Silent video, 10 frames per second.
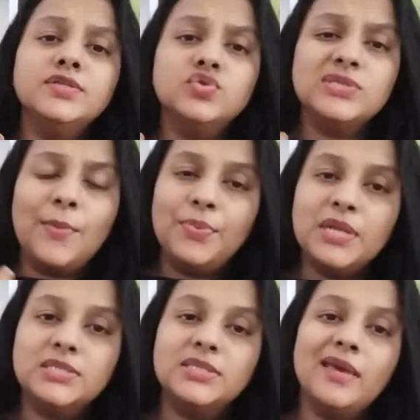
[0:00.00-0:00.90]

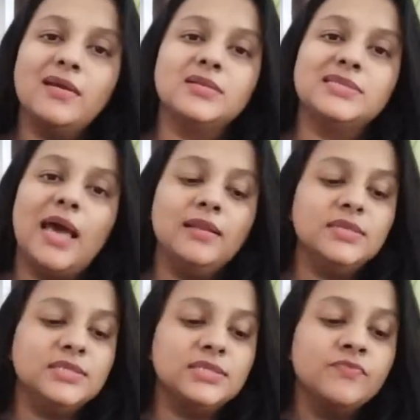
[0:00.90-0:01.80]
suppress their
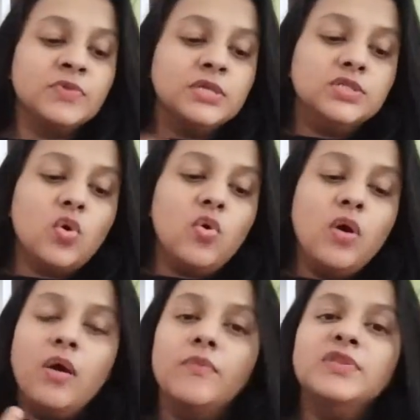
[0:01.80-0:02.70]
talents.
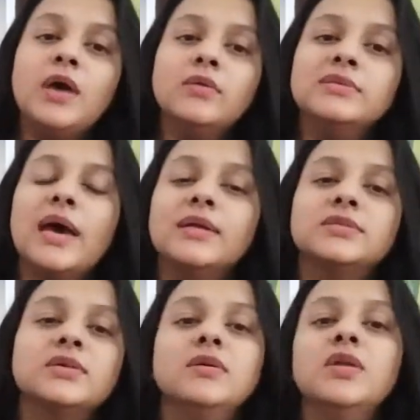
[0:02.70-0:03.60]
So without that,
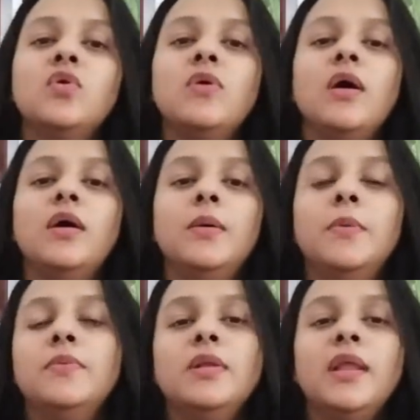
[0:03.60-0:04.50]
you know,
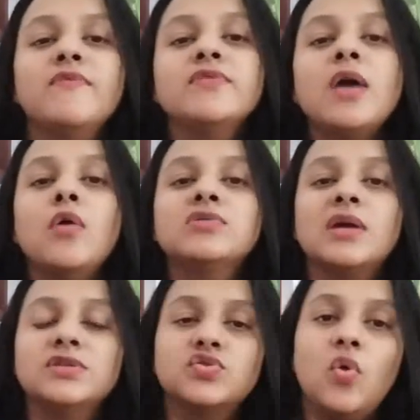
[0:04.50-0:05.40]
uh, like without
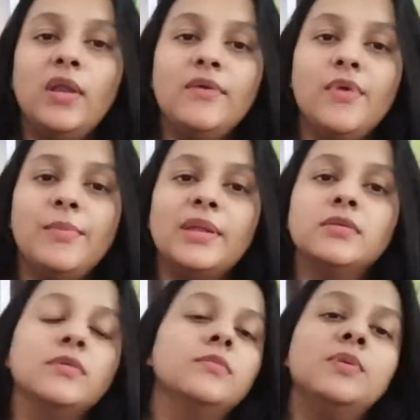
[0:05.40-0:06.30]
controlling
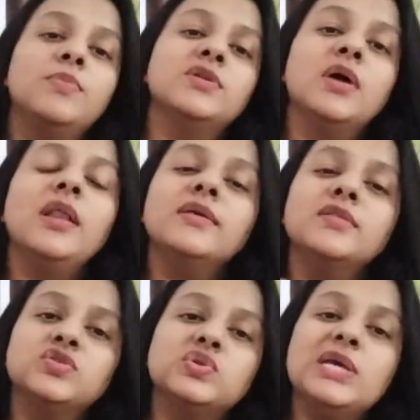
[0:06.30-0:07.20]
women, people like
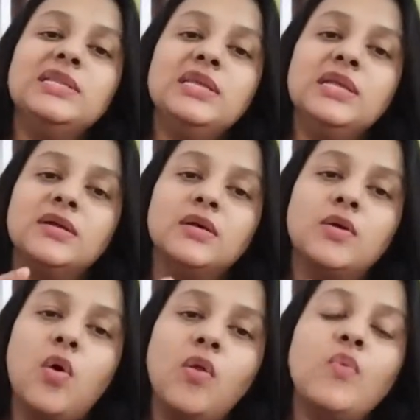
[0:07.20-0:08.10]
the society
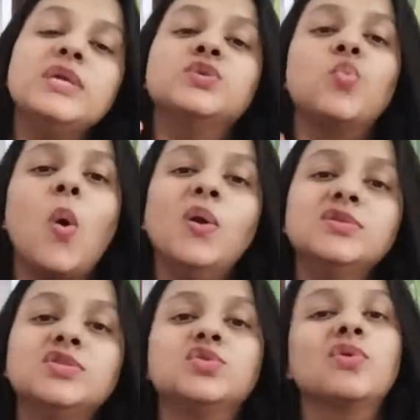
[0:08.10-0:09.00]
always
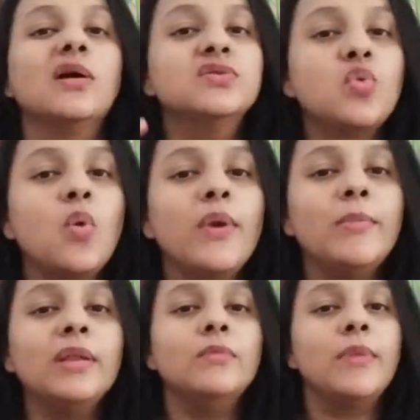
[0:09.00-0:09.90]
wants to control
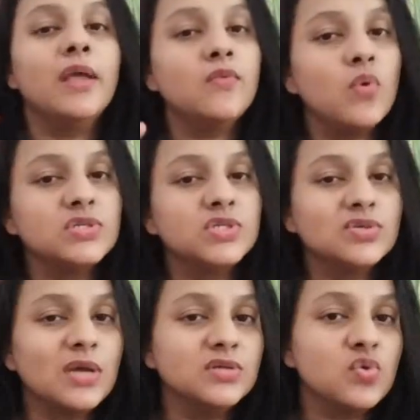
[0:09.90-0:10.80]
women men wants to
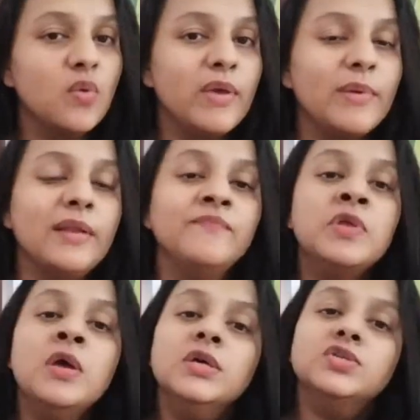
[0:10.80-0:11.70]
control women
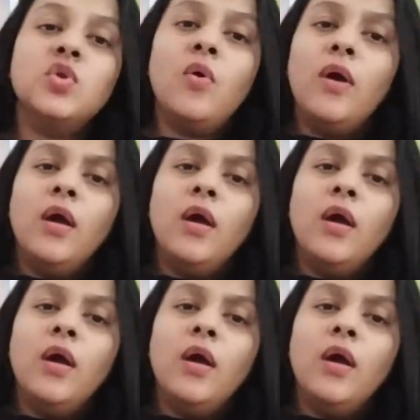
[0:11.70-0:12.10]
so